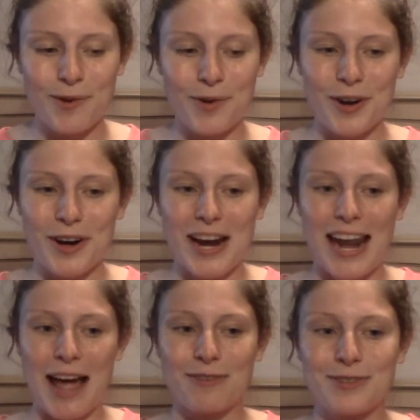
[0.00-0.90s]
were an
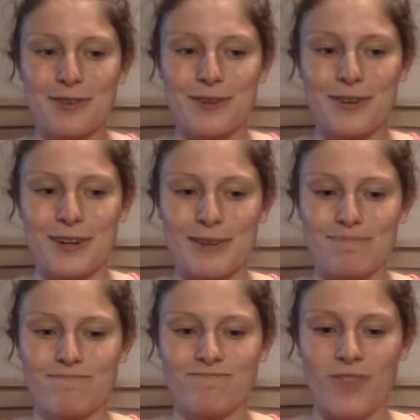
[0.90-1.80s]

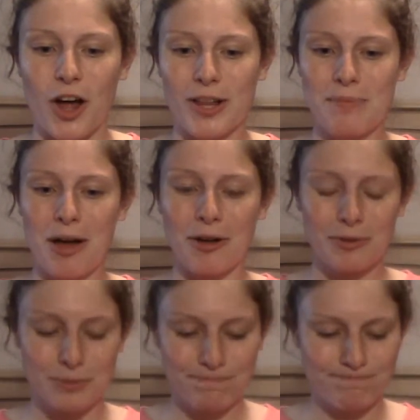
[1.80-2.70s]
outdoor
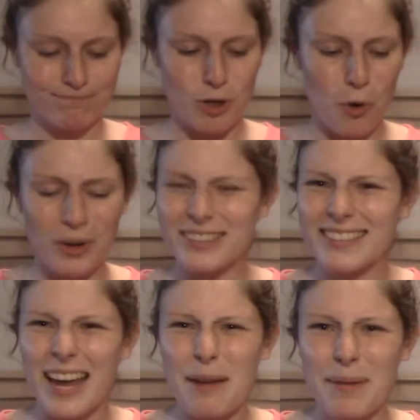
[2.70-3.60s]
volleyball court
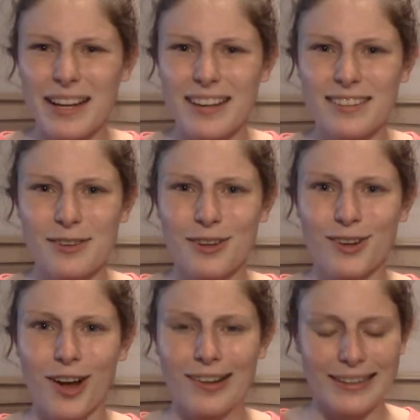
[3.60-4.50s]
setup, I guess you could
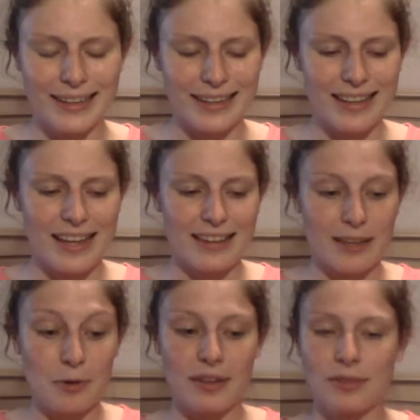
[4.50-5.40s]
call it. Like,
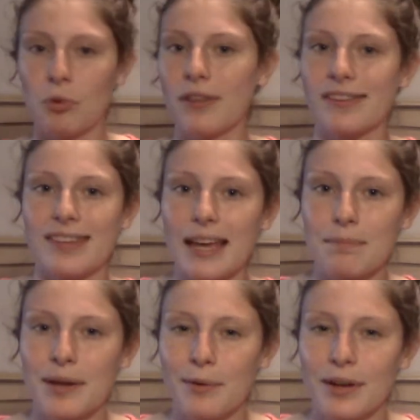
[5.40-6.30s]
it was like one of the
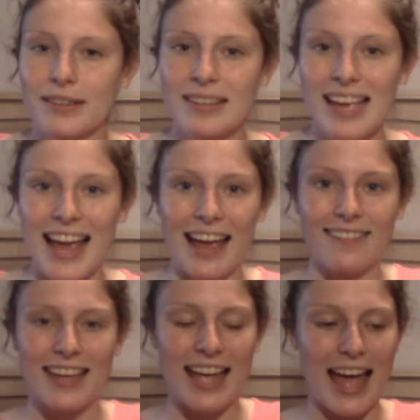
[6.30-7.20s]
sand pit ones,
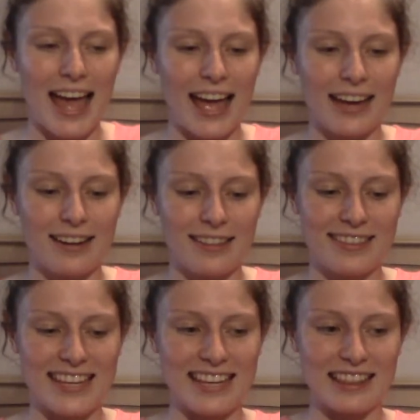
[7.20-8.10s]
and they had
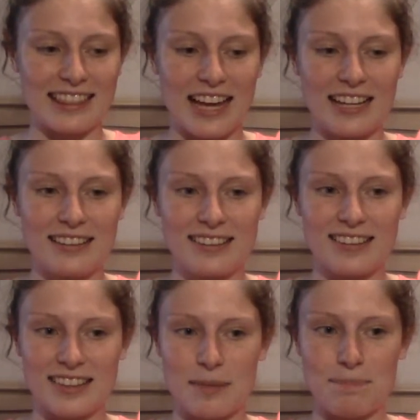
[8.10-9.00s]
the lights,
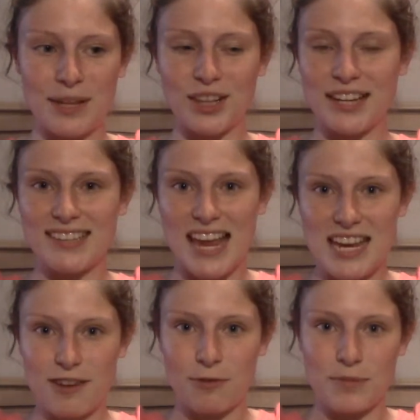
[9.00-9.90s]
like the big lights
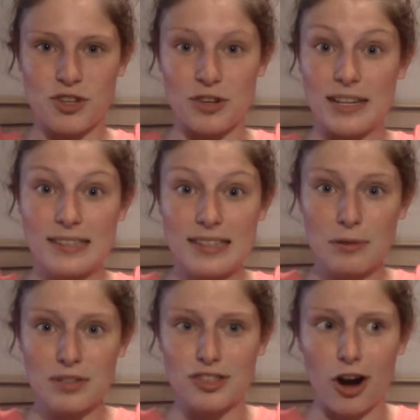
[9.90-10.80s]
hanging from the trees, because it
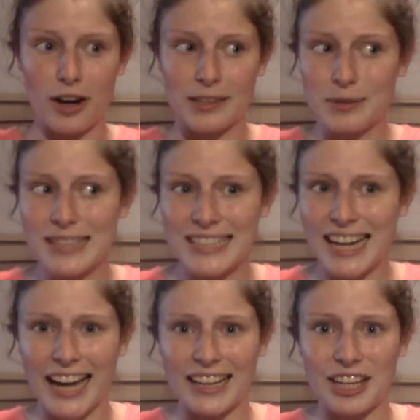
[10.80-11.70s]
was dark. It was like
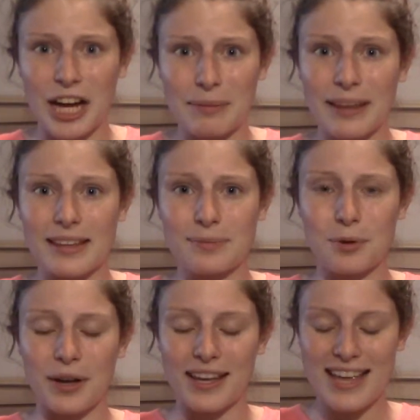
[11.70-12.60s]
9 o'clock by this
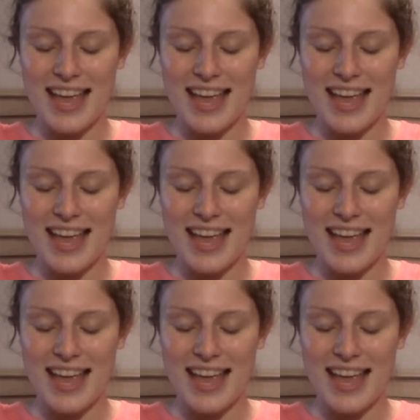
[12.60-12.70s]
point,